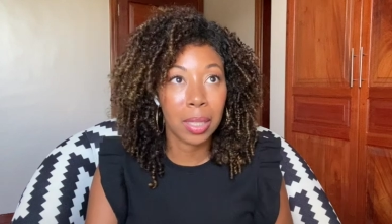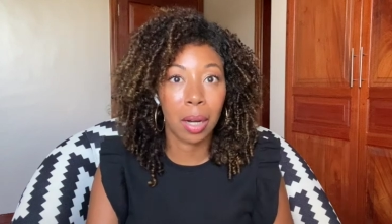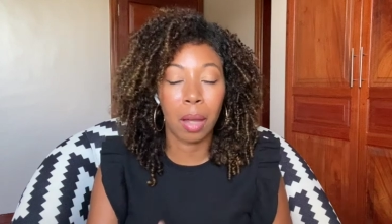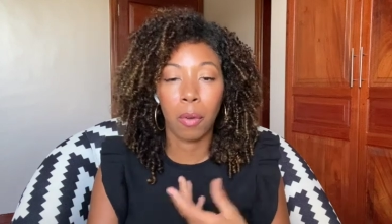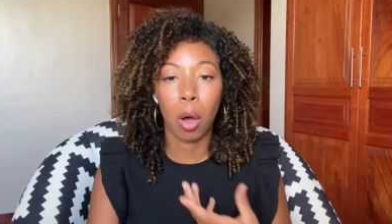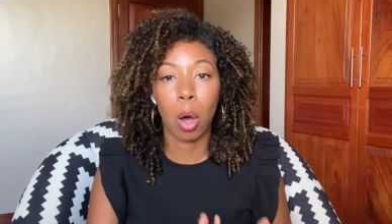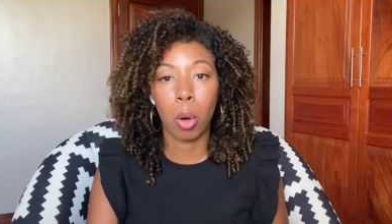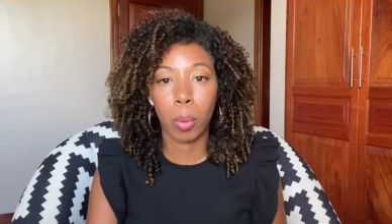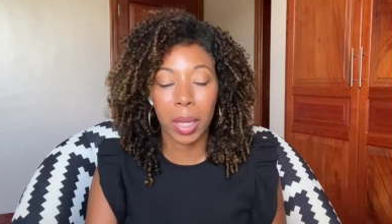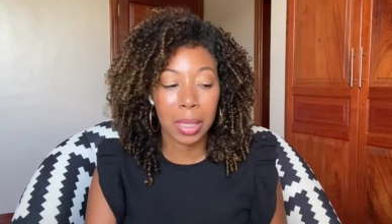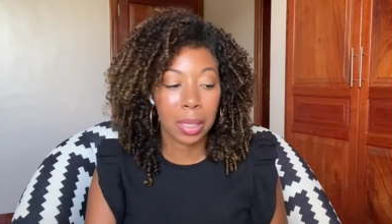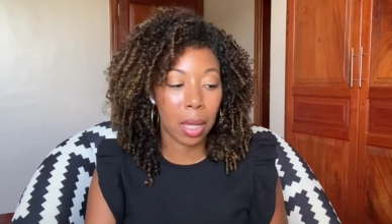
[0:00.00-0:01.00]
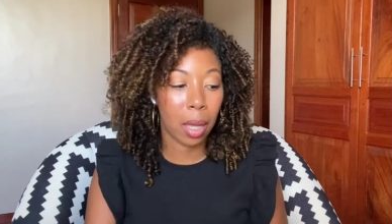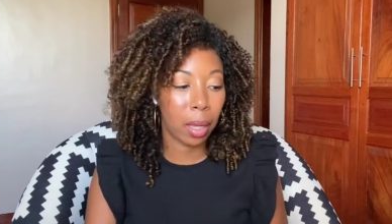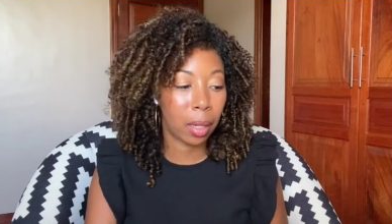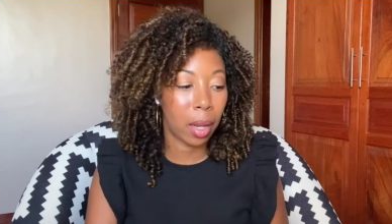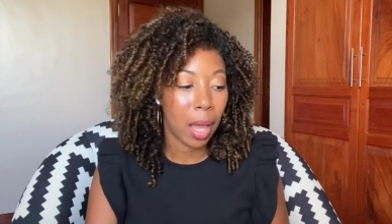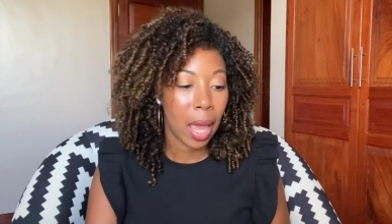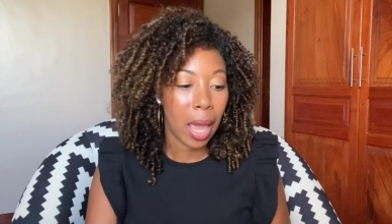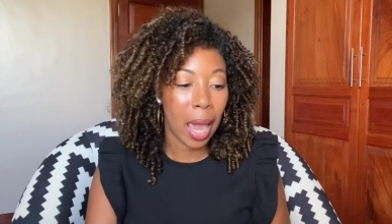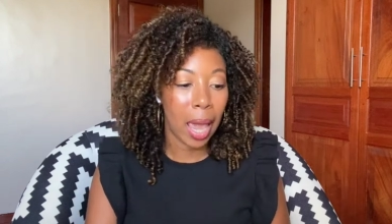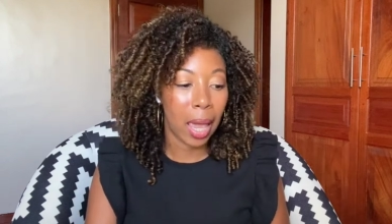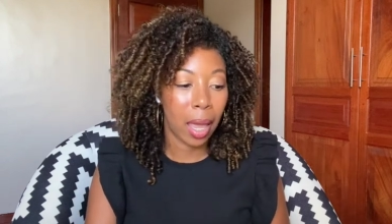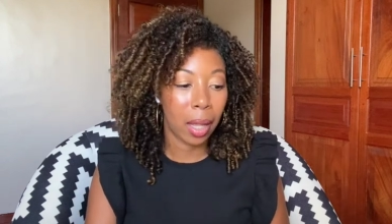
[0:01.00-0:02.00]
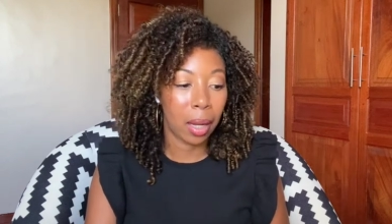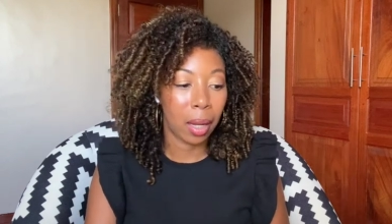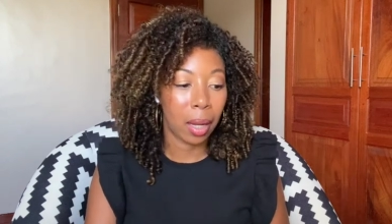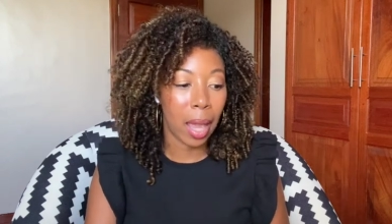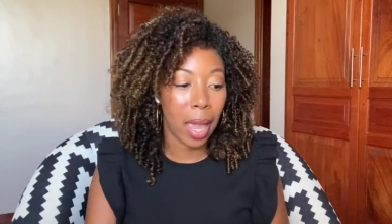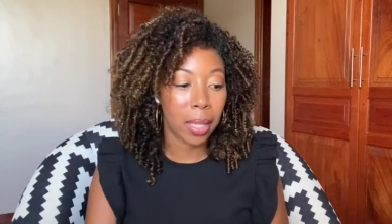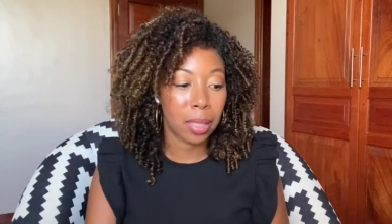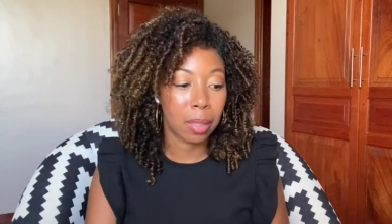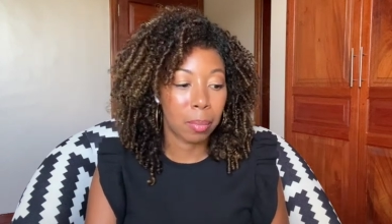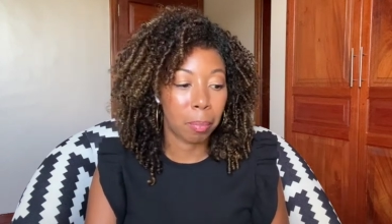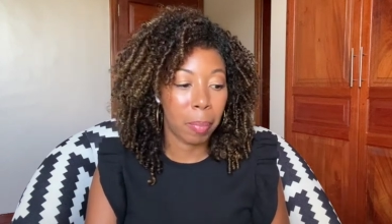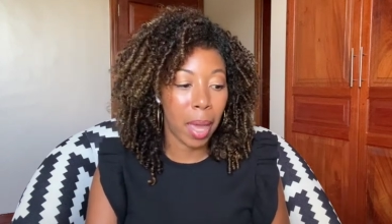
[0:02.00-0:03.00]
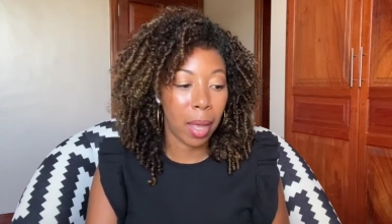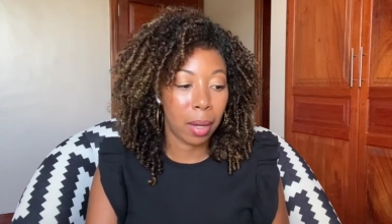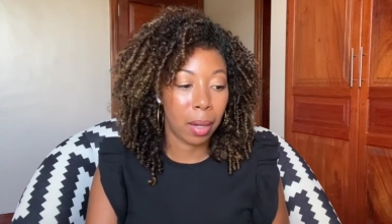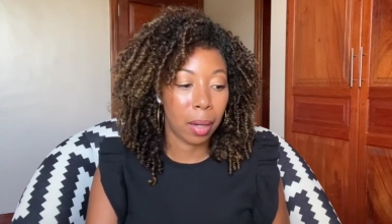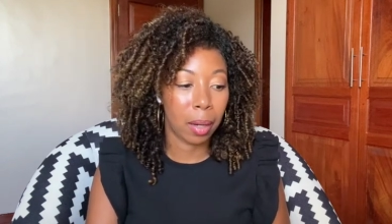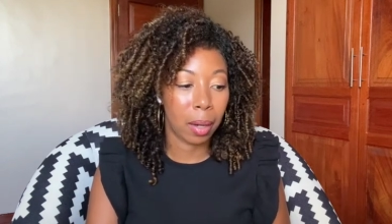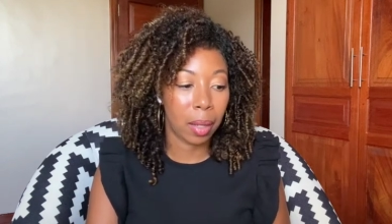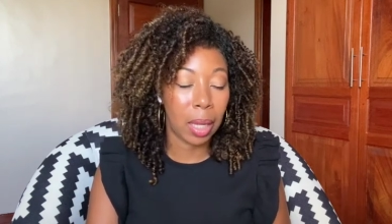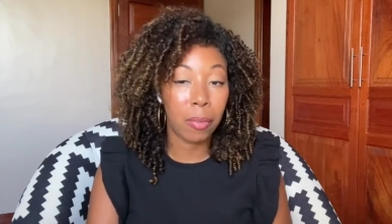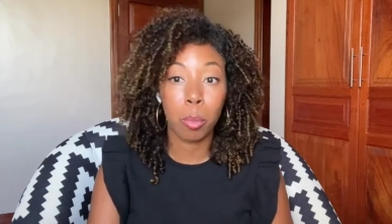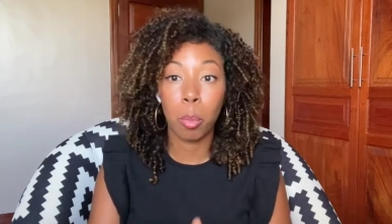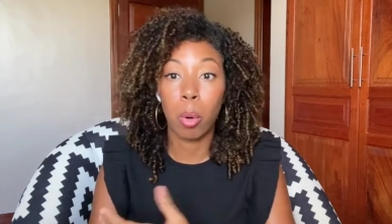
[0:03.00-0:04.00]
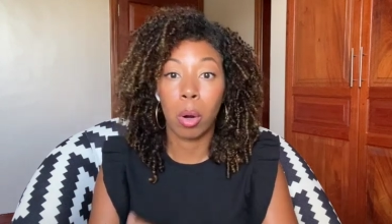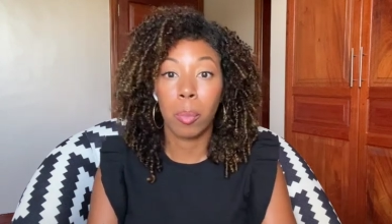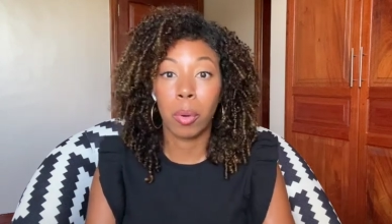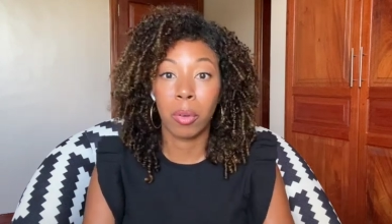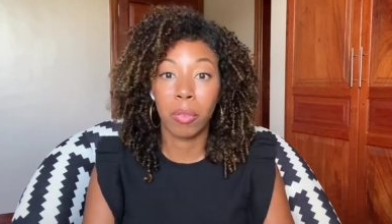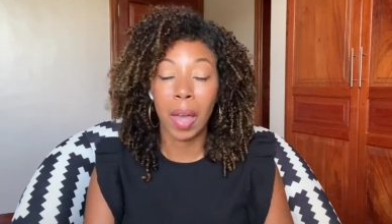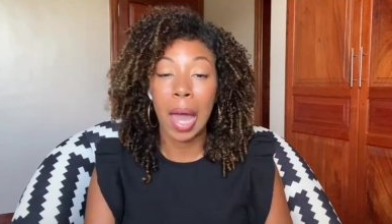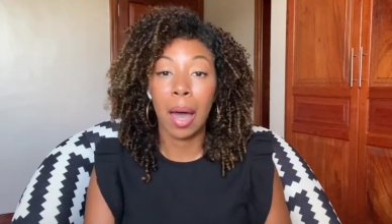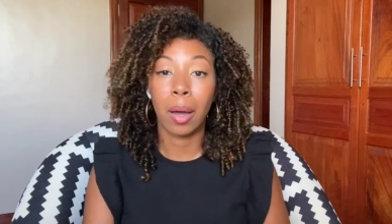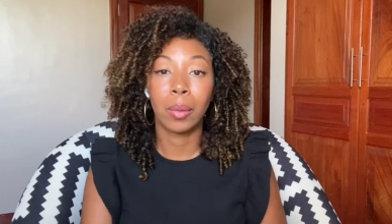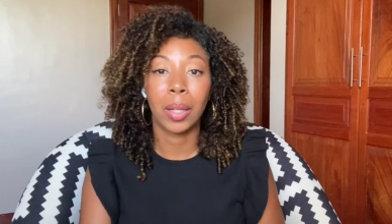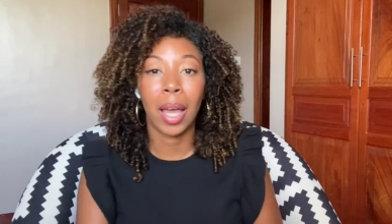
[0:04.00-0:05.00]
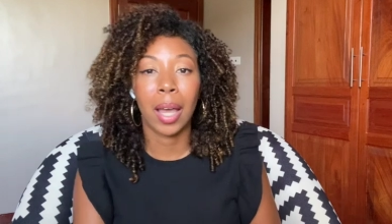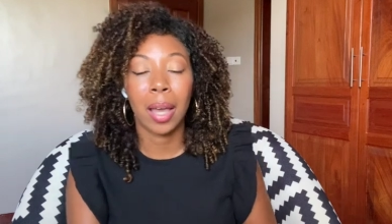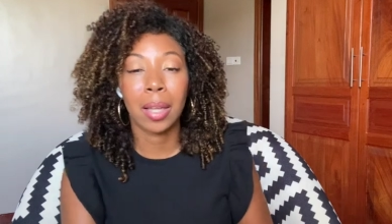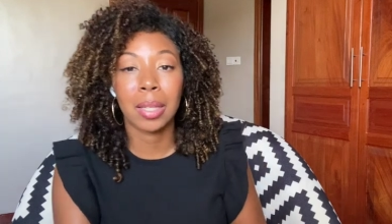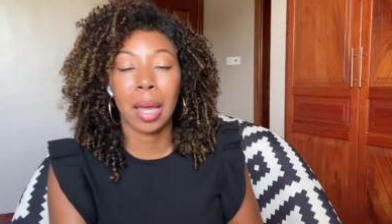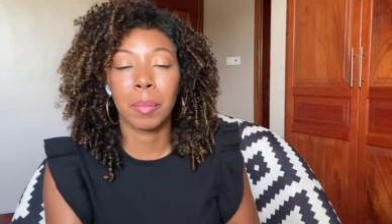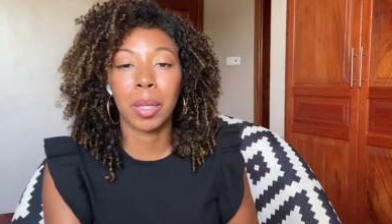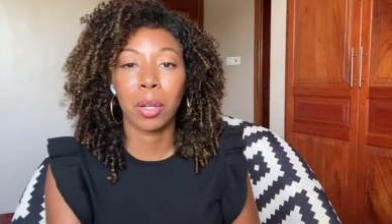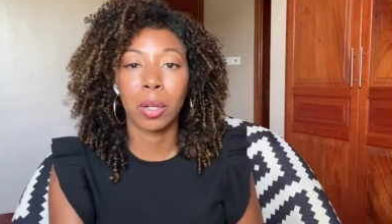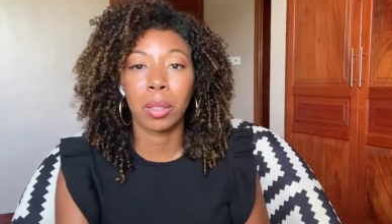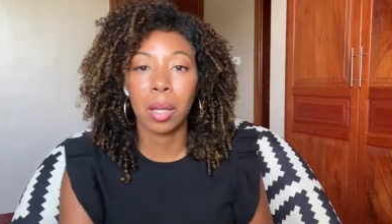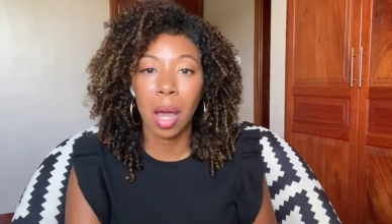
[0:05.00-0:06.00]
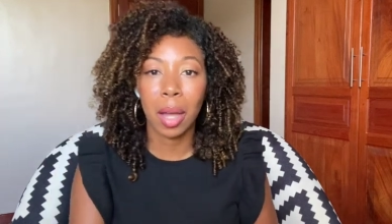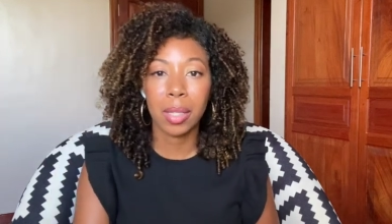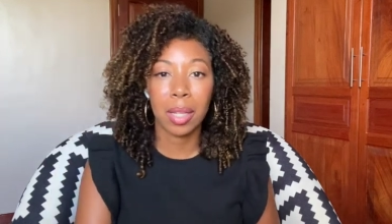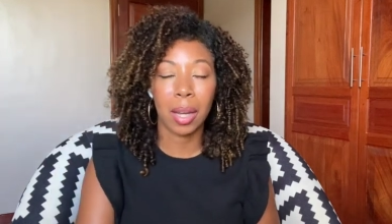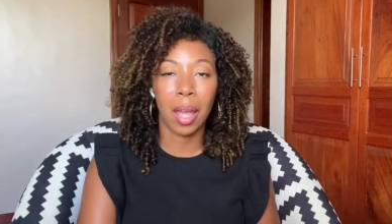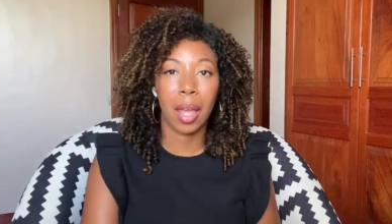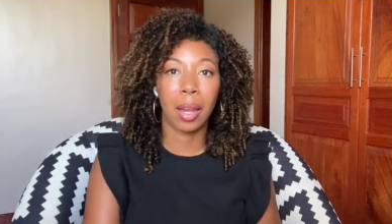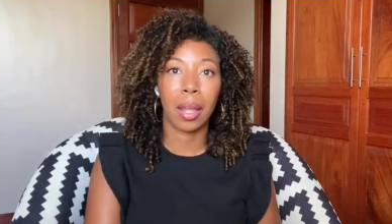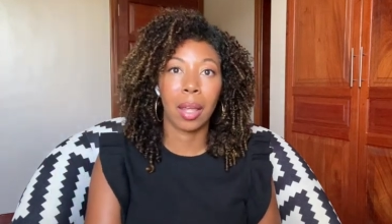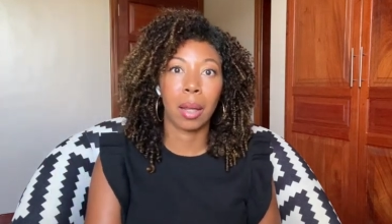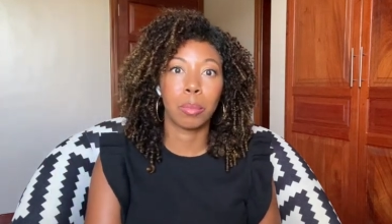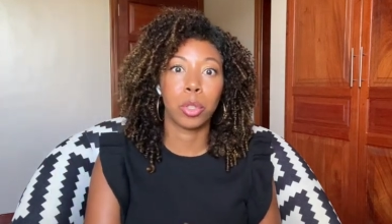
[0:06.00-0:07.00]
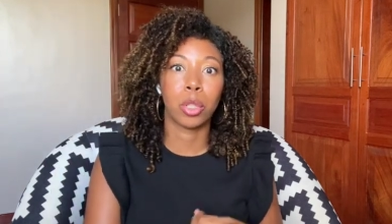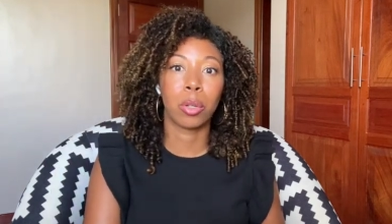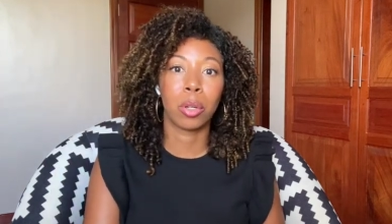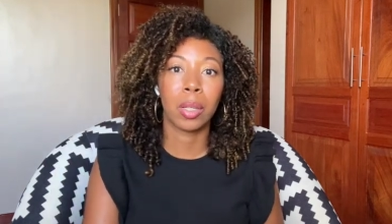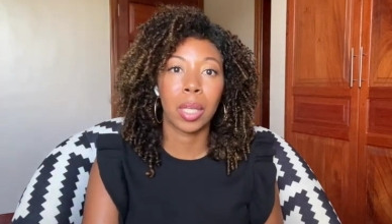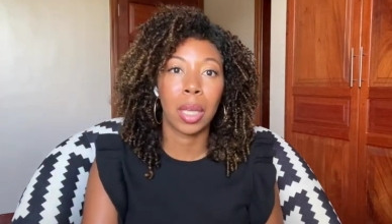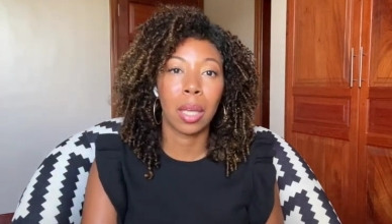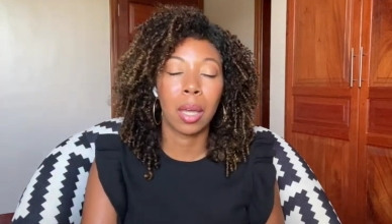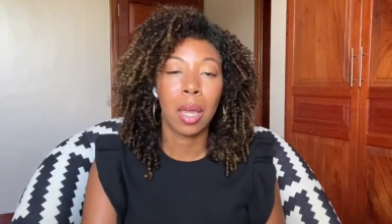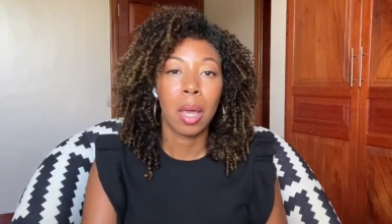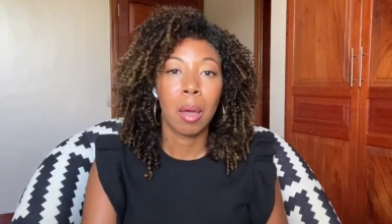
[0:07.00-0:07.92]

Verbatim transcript: that I've always done, and it's been even more profound as I'm here on the continent and I'm journaling